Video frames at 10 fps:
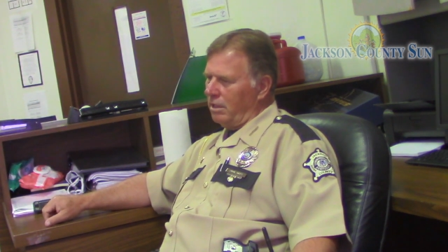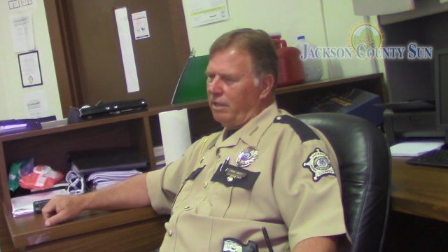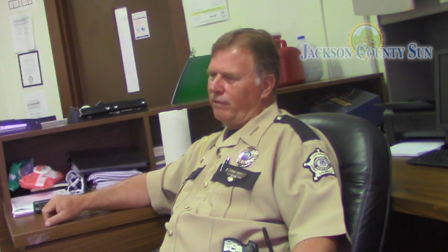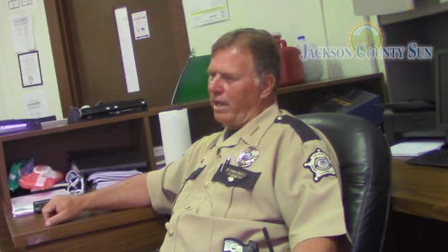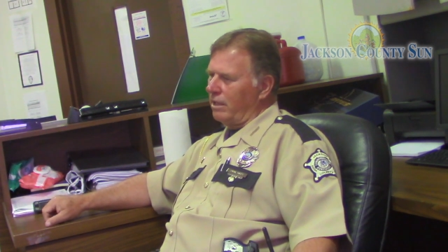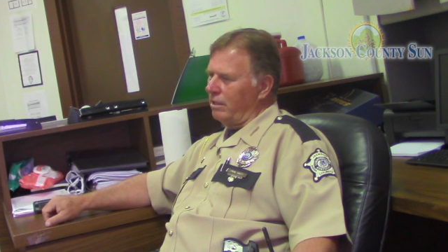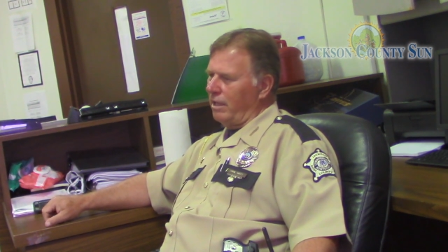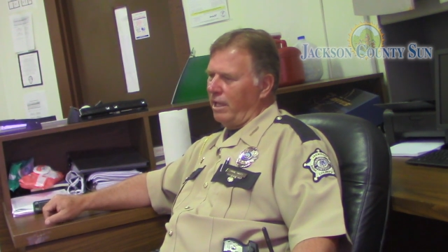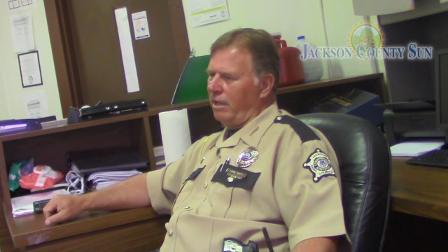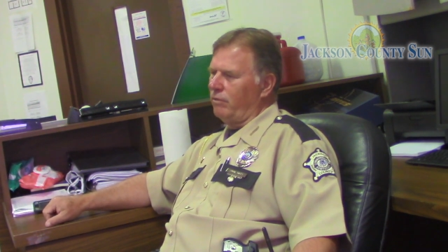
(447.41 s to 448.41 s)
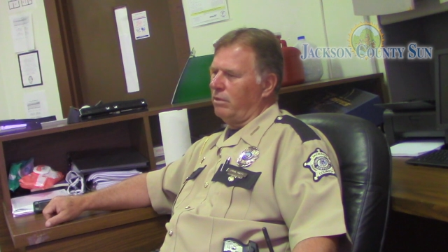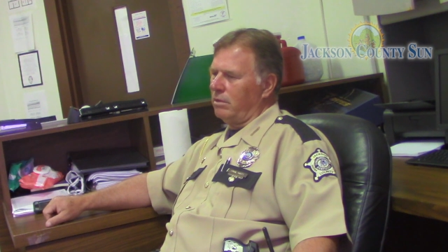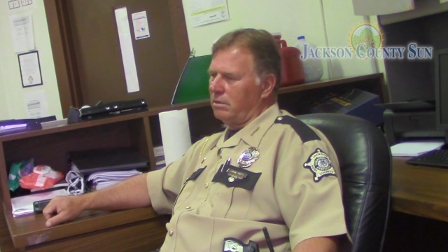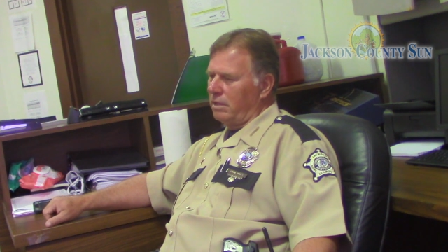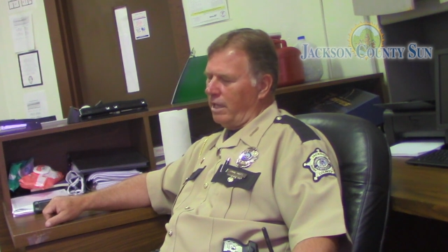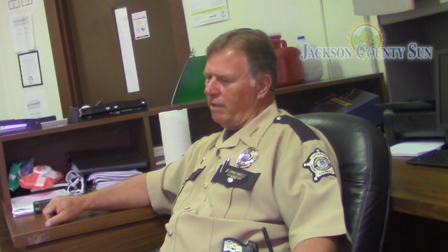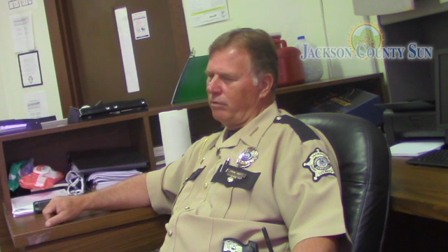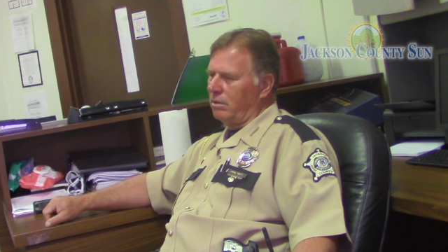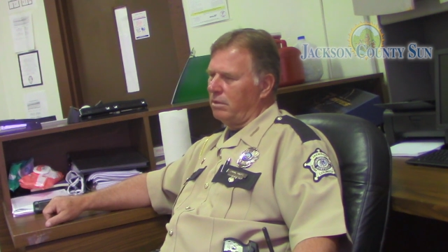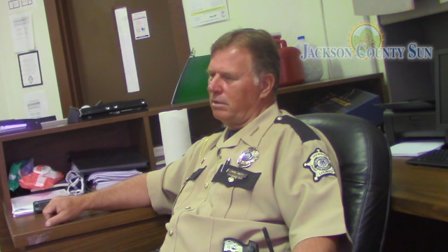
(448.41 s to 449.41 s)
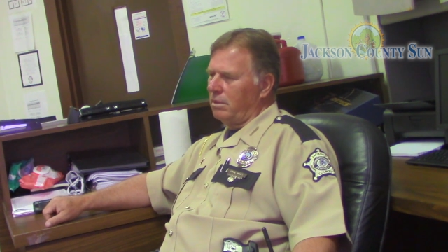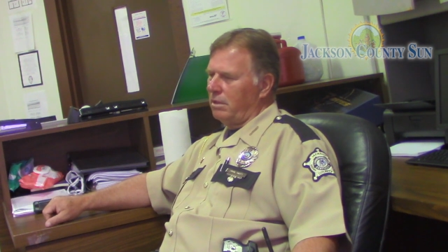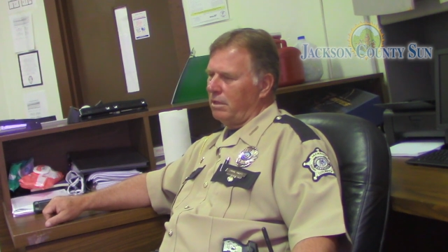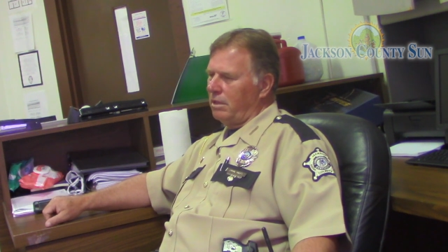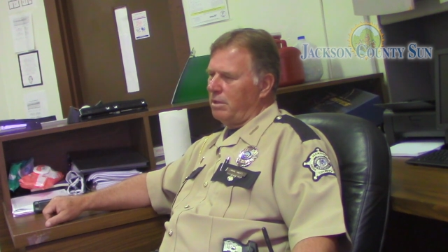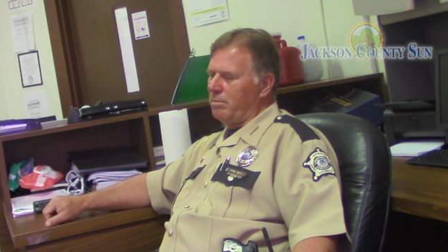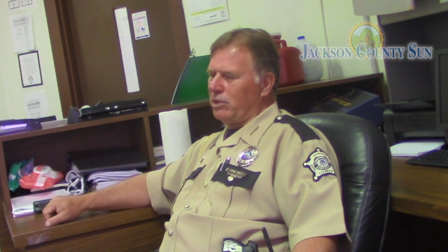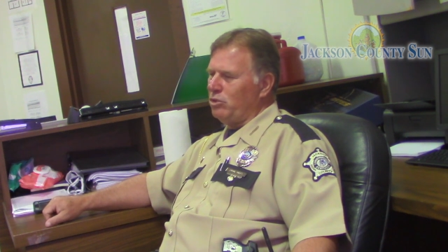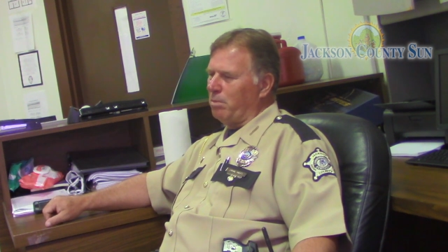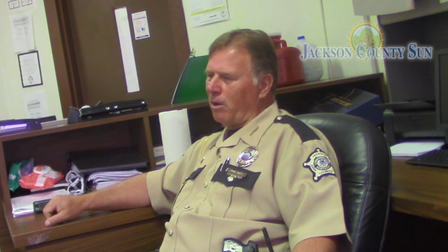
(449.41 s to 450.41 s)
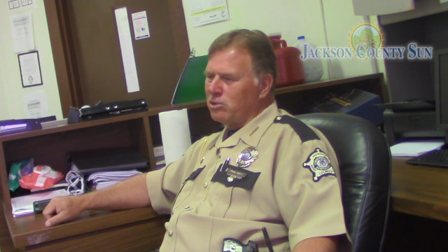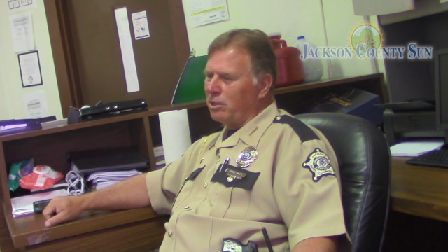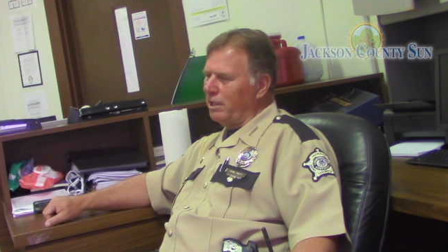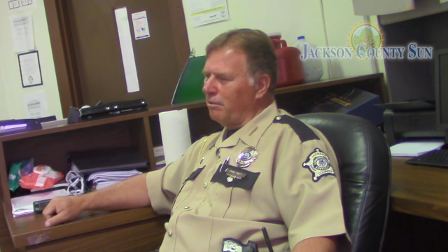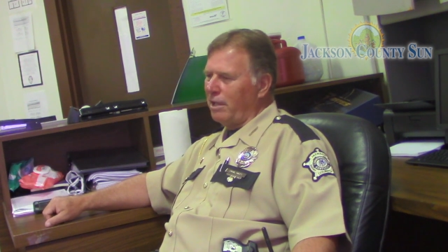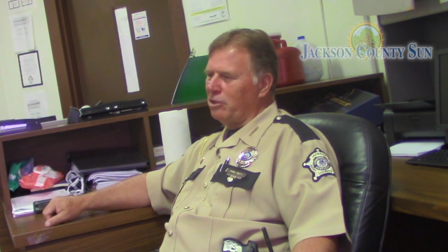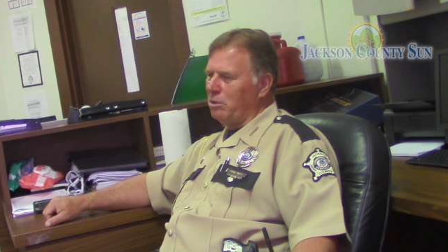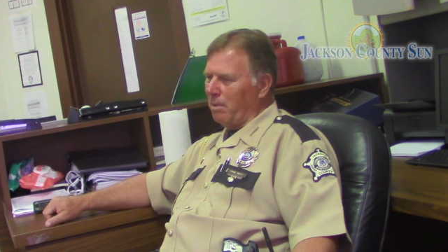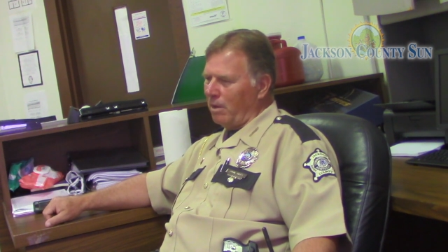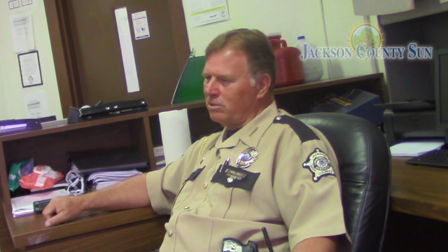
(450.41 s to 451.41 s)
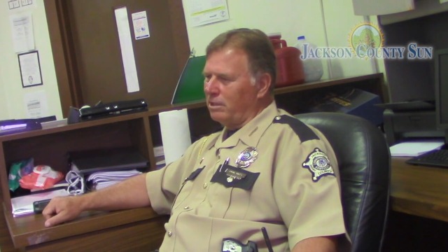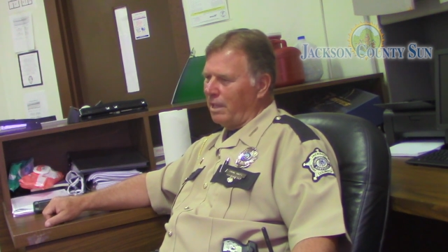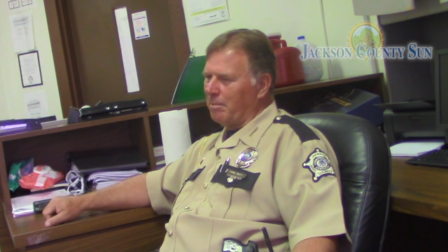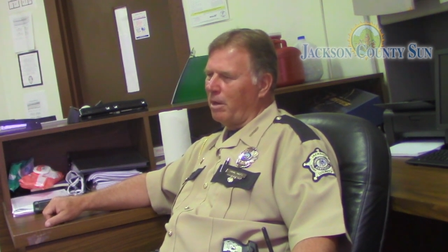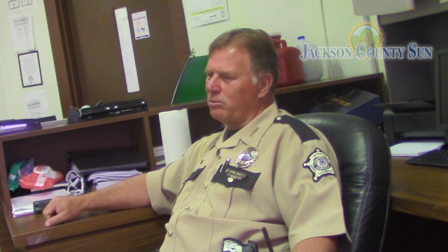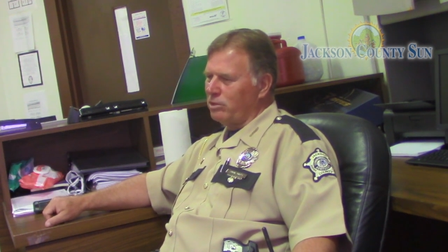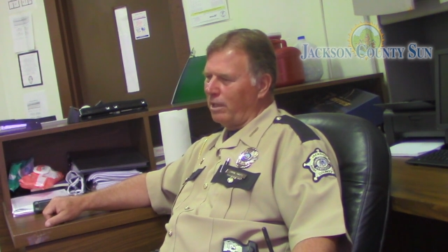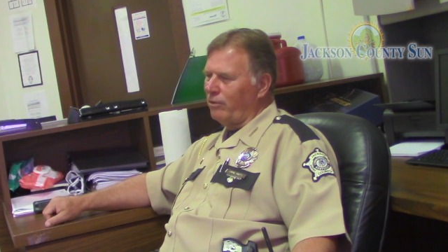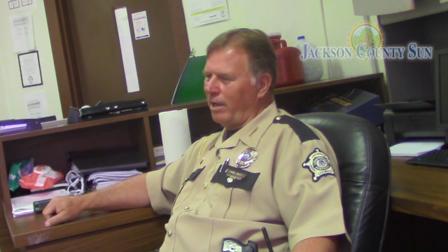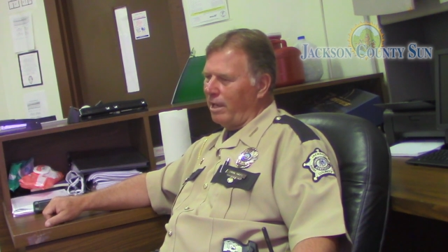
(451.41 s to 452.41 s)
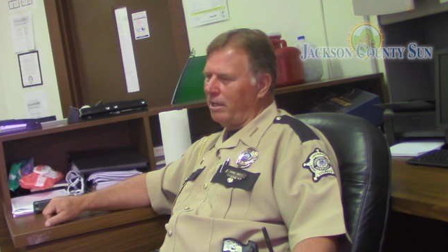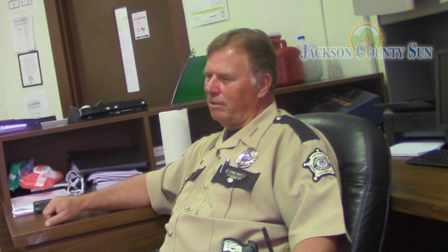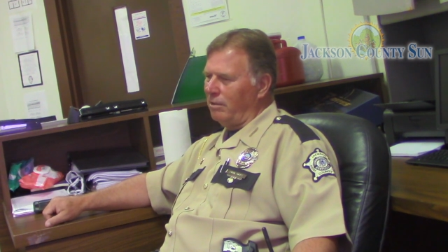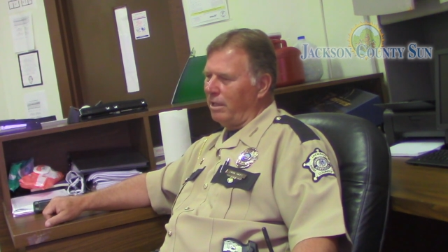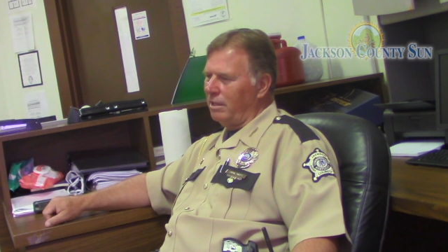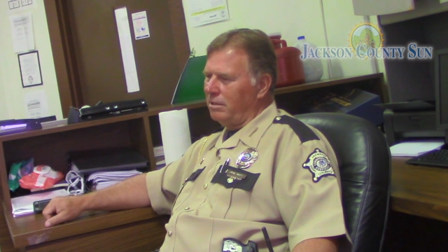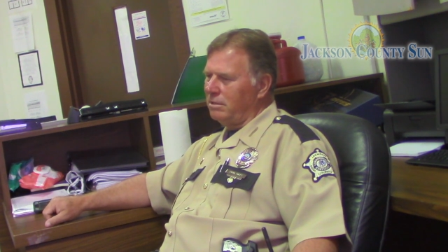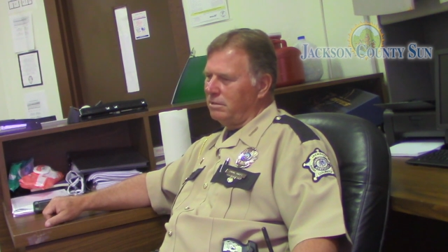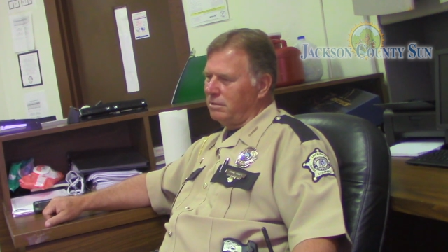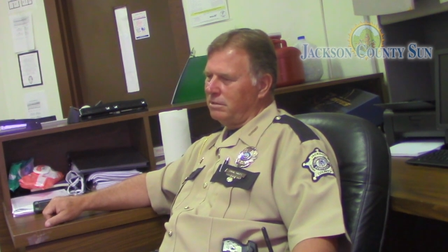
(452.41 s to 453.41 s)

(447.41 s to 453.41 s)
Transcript: If I could ever meet you personally and thank you personally, I promise you I'll try to do that.